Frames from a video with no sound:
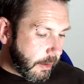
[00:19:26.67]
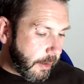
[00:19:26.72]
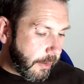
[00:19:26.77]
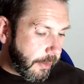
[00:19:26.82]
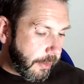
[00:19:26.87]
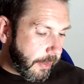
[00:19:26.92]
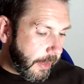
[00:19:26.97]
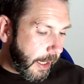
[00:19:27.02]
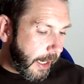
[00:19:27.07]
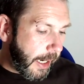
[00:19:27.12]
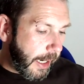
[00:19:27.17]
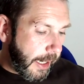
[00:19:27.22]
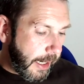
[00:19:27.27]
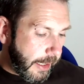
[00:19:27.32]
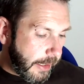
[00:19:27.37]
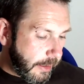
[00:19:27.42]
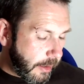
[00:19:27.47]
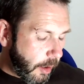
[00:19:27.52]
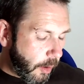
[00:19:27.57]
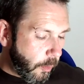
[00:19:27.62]

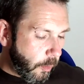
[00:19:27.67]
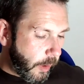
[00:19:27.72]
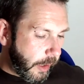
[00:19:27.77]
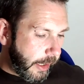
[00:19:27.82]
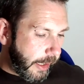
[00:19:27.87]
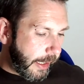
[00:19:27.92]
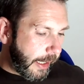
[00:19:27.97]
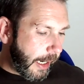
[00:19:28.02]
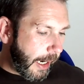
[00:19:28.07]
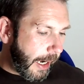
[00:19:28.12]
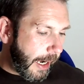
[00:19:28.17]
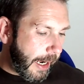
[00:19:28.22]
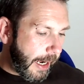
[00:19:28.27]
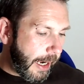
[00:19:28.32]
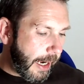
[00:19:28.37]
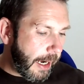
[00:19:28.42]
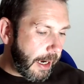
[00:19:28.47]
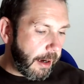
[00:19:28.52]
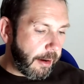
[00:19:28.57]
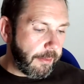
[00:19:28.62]
Then we
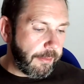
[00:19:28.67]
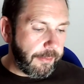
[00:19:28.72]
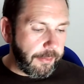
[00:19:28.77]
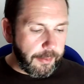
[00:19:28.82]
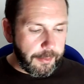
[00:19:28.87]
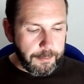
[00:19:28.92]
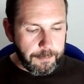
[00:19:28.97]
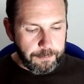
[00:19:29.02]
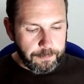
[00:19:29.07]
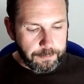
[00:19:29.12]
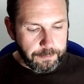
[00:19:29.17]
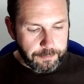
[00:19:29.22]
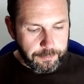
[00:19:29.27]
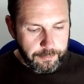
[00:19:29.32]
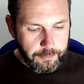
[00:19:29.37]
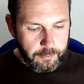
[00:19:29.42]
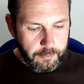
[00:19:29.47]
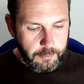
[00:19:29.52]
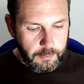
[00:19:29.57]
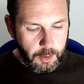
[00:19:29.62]
have
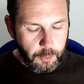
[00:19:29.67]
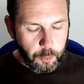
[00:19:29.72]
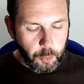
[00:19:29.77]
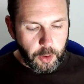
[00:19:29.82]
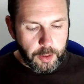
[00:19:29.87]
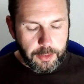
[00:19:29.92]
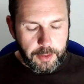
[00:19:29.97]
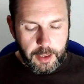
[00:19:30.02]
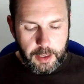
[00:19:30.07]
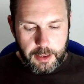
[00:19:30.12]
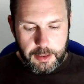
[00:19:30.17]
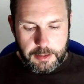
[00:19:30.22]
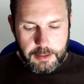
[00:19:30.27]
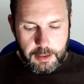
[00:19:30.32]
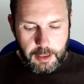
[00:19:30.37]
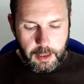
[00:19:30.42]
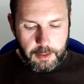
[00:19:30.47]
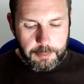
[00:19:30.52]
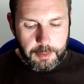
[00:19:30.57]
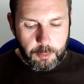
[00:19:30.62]
one that
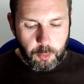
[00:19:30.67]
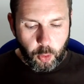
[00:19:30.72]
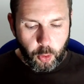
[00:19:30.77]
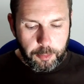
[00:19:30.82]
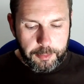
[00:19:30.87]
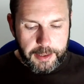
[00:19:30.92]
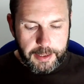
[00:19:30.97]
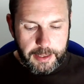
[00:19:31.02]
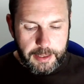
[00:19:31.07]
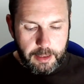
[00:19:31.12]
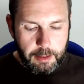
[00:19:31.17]
I've been warming in the